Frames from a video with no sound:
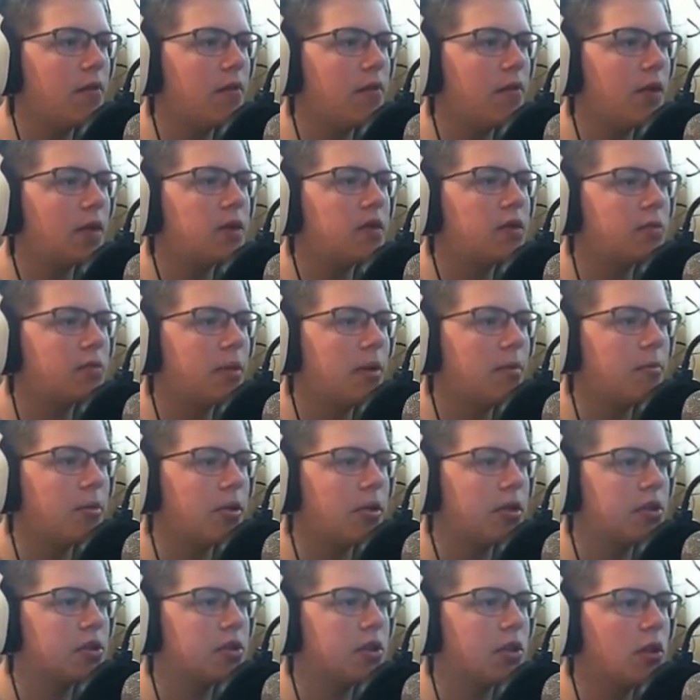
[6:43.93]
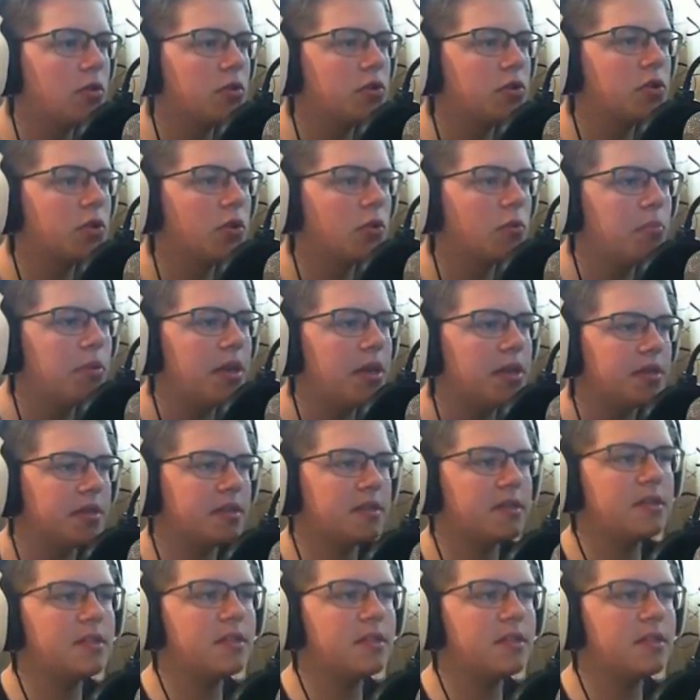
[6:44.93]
if you guys remember, this glowstone piece,